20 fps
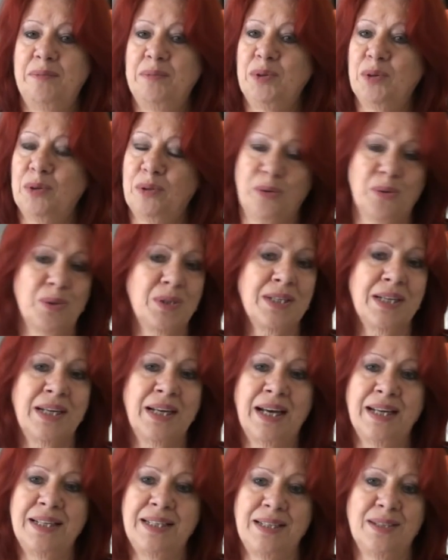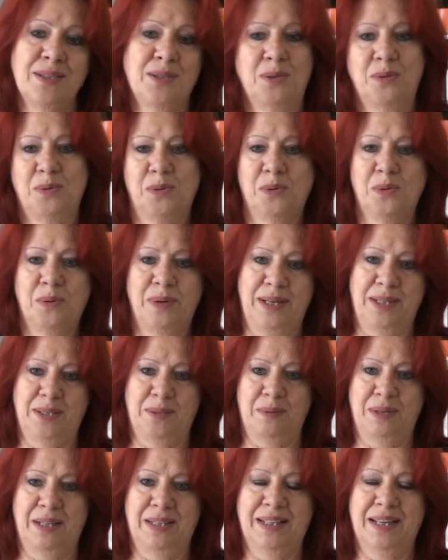Your thoughts and ideas are
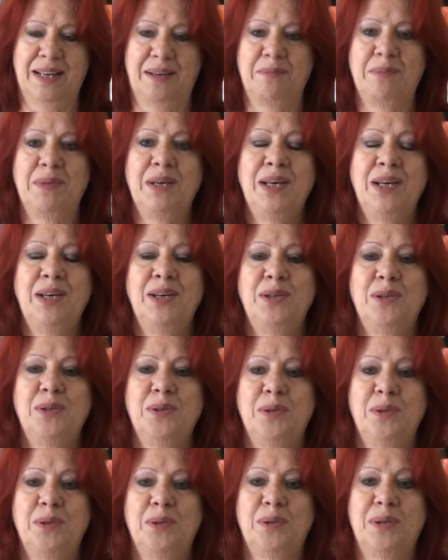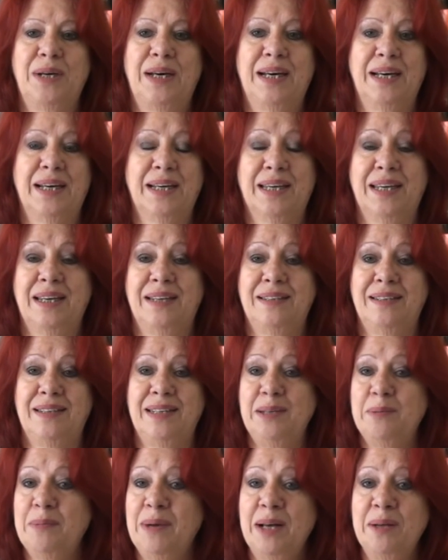always welcome. You can
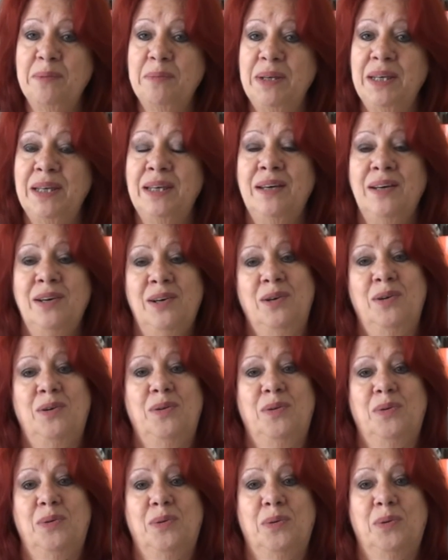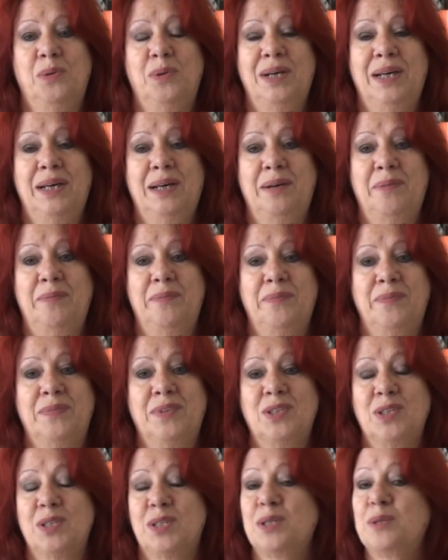email me, or
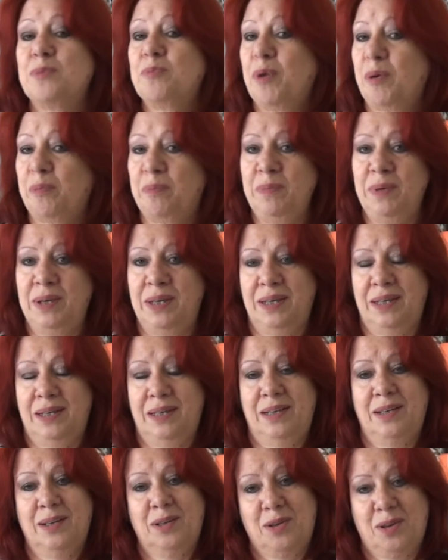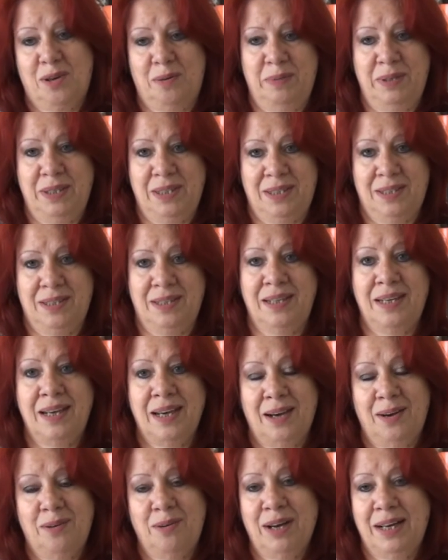just pop me a comment
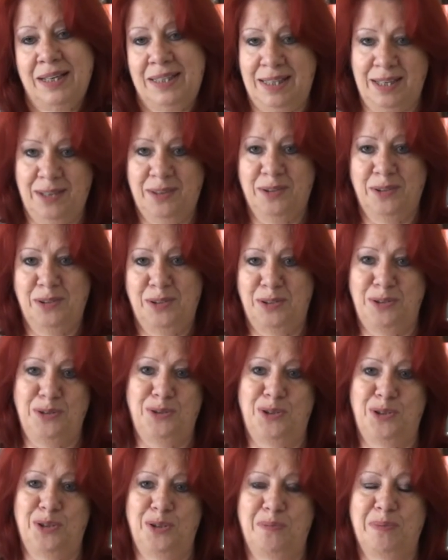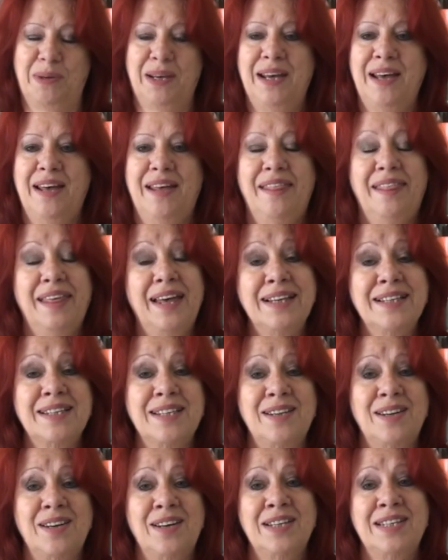right here on YouTube.
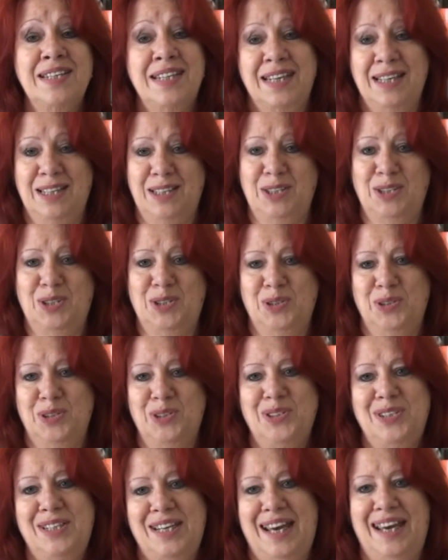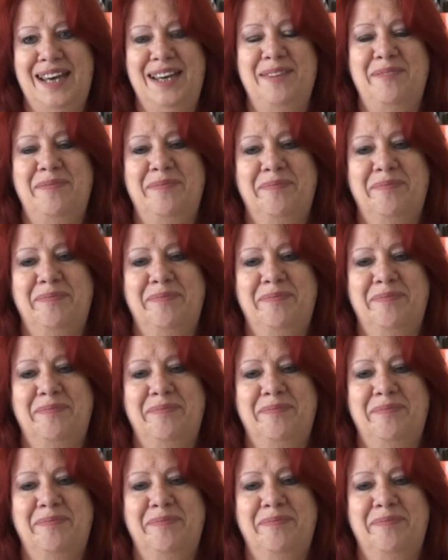Thanks a lot, and enjoy your day.